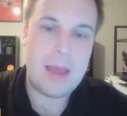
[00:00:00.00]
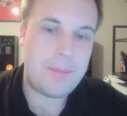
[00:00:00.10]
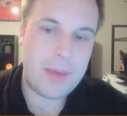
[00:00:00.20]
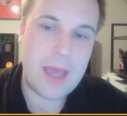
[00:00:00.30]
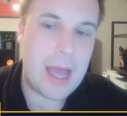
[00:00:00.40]

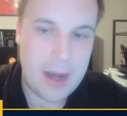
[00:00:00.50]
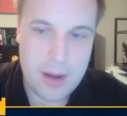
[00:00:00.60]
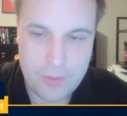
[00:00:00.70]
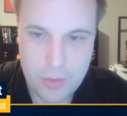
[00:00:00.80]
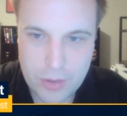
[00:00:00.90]
Beyond,
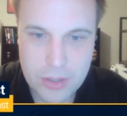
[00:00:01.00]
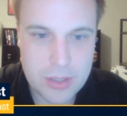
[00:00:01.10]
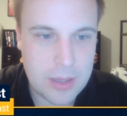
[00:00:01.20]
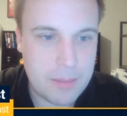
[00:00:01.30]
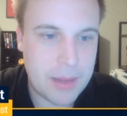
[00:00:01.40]
of course,
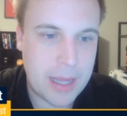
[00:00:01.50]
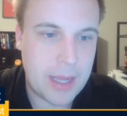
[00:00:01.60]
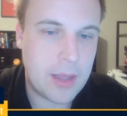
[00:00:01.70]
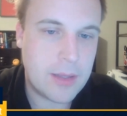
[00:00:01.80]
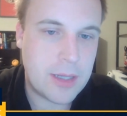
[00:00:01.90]
them
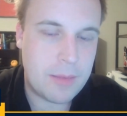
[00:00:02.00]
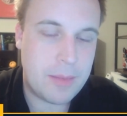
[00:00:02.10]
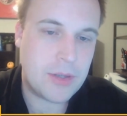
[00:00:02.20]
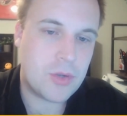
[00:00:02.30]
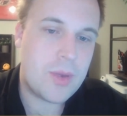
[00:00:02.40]
playing to help the
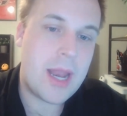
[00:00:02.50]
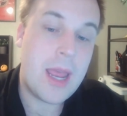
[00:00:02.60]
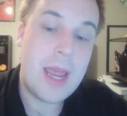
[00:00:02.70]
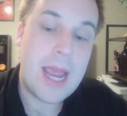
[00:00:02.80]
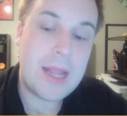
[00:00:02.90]
Pacers win.
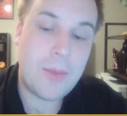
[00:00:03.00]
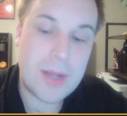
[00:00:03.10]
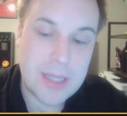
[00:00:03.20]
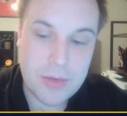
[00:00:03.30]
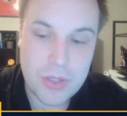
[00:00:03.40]
And the
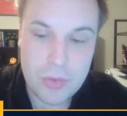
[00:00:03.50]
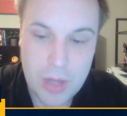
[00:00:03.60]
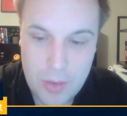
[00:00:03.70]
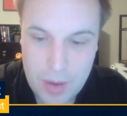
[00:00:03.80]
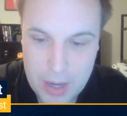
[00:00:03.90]
ones I was too
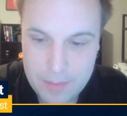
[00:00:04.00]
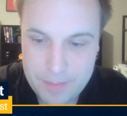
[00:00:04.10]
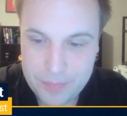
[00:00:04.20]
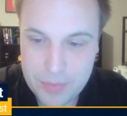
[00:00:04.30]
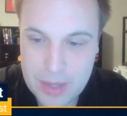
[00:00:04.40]
low on,
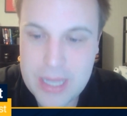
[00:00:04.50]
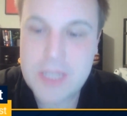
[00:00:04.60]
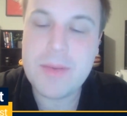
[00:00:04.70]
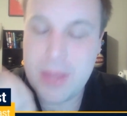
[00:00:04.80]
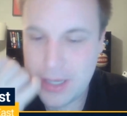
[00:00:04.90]

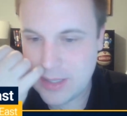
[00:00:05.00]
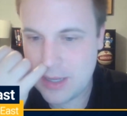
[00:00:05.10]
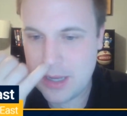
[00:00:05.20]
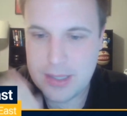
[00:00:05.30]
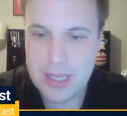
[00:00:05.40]
Neesmith
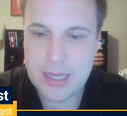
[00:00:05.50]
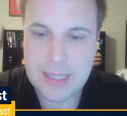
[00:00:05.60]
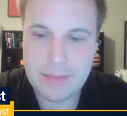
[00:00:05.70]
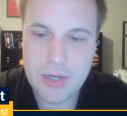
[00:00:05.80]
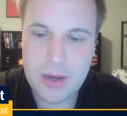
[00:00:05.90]
is the
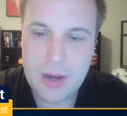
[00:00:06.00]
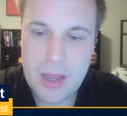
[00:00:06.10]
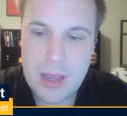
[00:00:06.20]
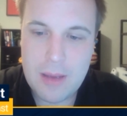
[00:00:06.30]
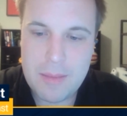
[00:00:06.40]
exception
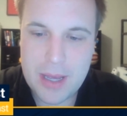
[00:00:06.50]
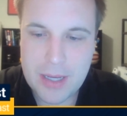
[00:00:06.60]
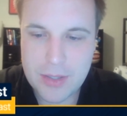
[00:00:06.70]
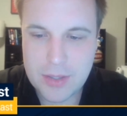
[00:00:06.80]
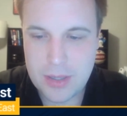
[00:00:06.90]

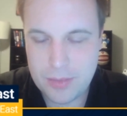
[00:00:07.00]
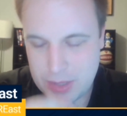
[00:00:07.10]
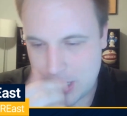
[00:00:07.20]
because it wasn't